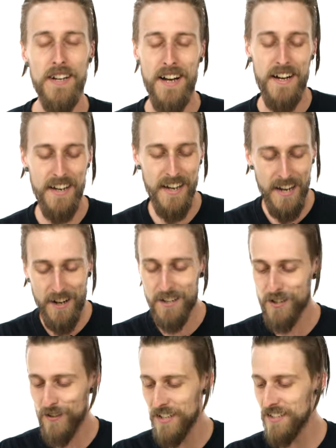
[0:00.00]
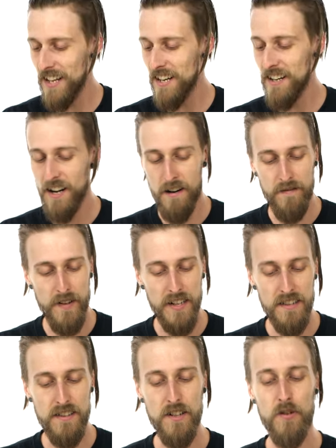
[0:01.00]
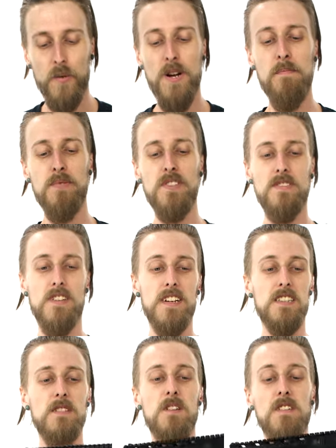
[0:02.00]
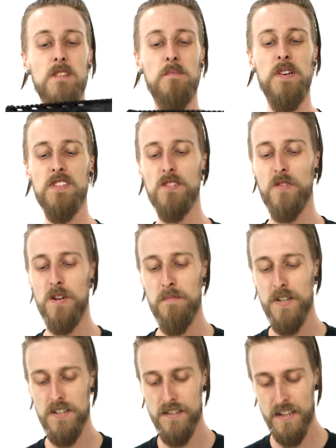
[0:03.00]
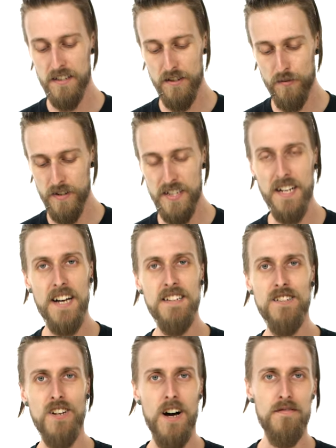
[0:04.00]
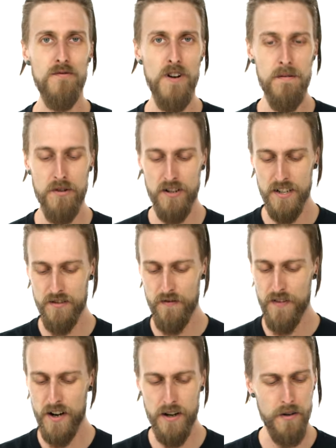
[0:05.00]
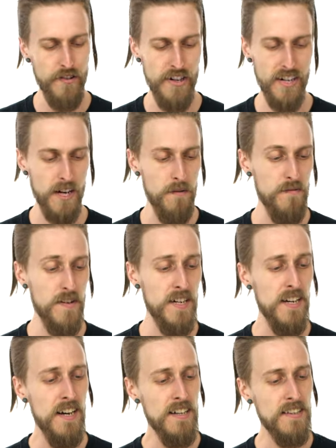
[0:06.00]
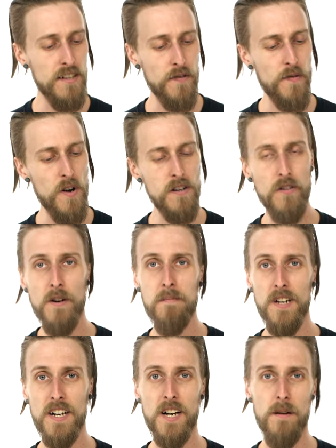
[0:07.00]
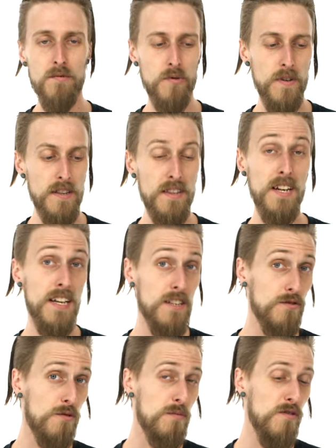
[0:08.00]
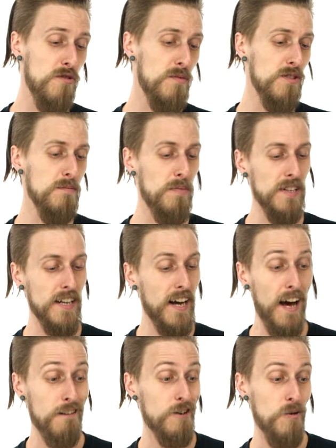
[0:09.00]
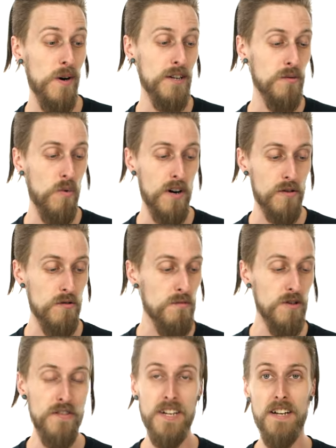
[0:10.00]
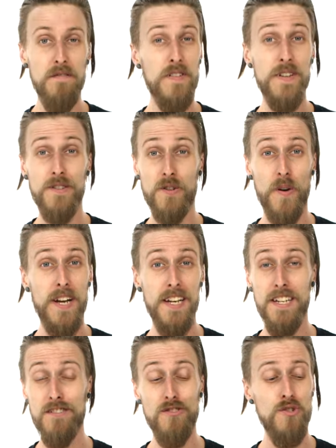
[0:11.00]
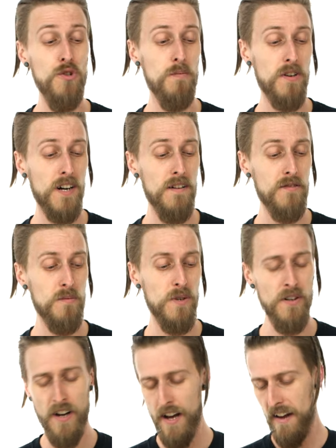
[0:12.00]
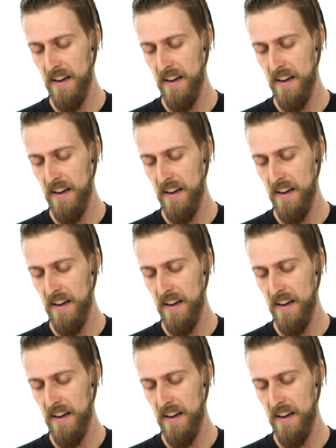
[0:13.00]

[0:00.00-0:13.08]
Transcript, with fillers: Like I cannot stress that enough. Like the grips, like the, the pistol grip is like this really nice soft rubber. It's very, very comfy. This front grip that it comes with that is removable, but like I don't know why you'd want to remove it. It feels great. It's super comfortable.